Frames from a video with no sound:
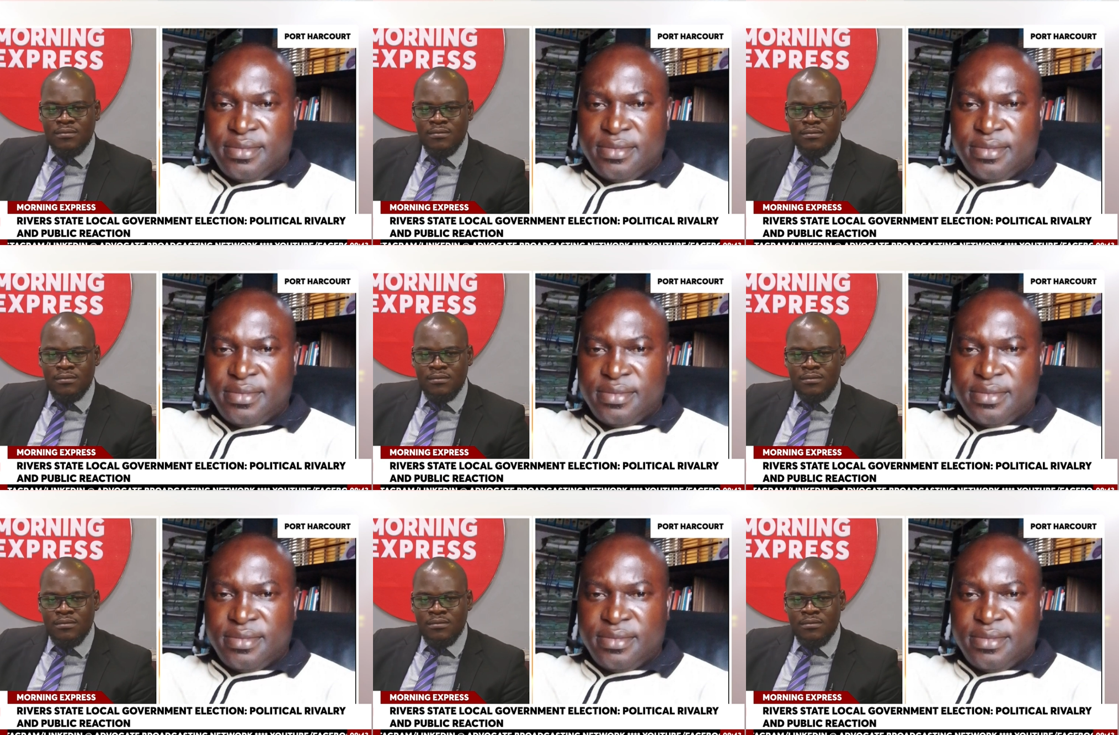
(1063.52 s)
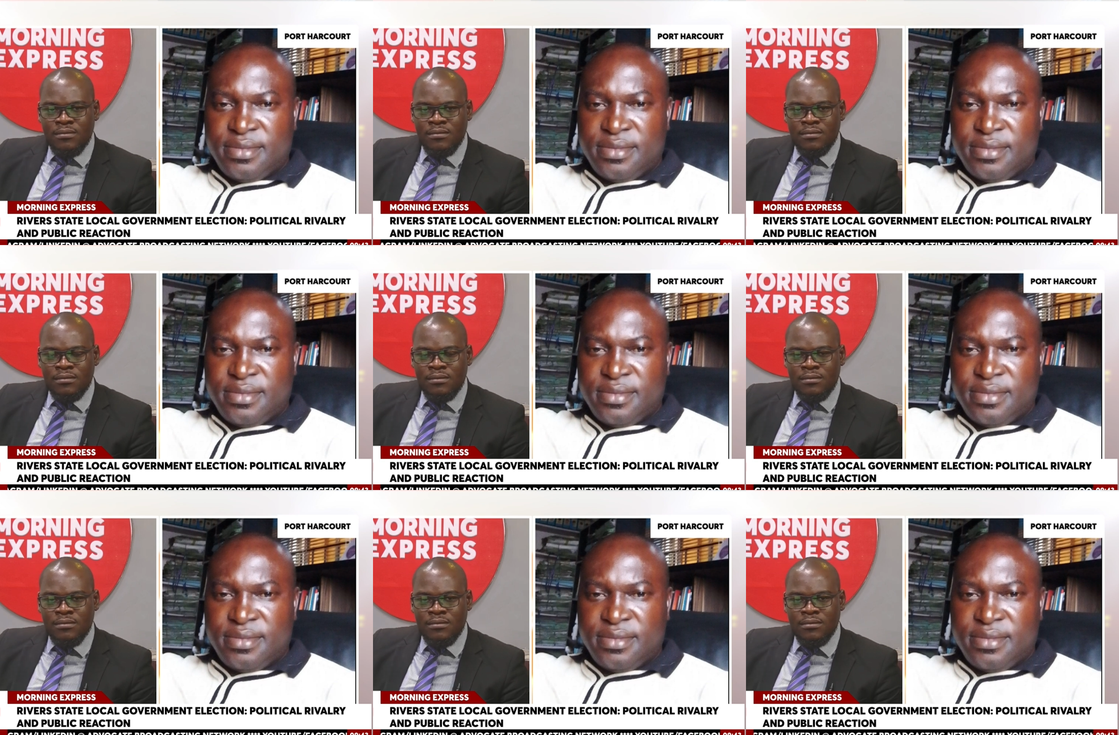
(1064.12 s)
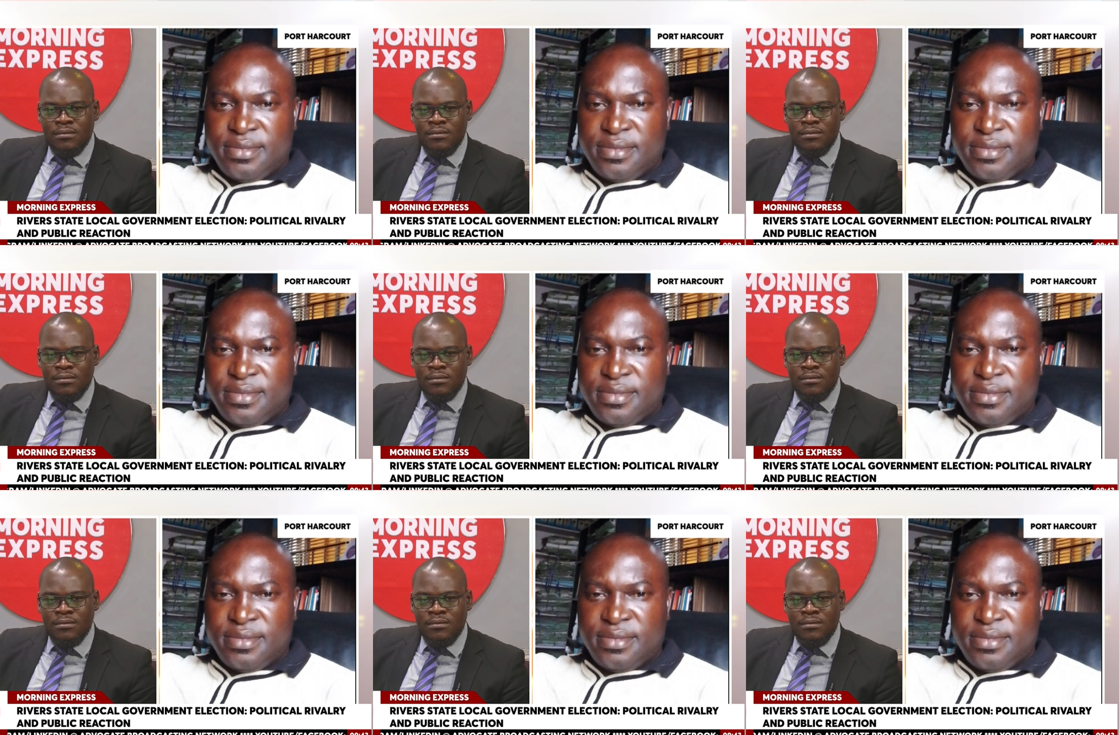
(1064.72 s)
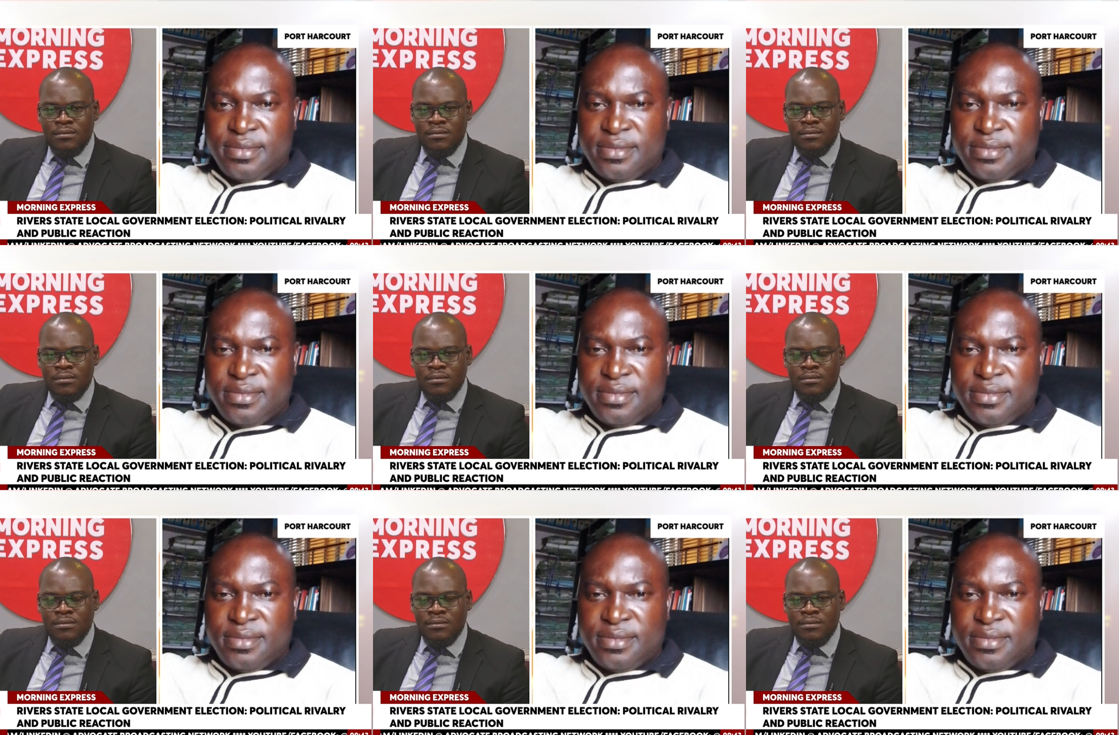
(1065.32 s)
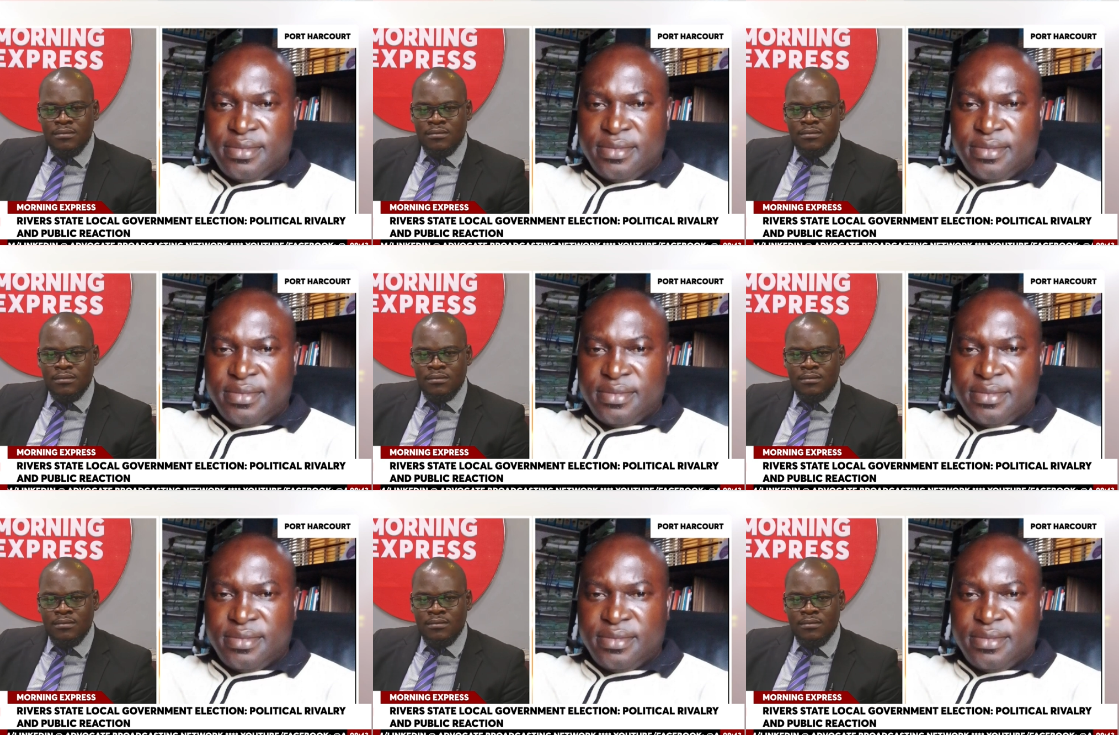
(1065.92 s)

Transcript: [no speech]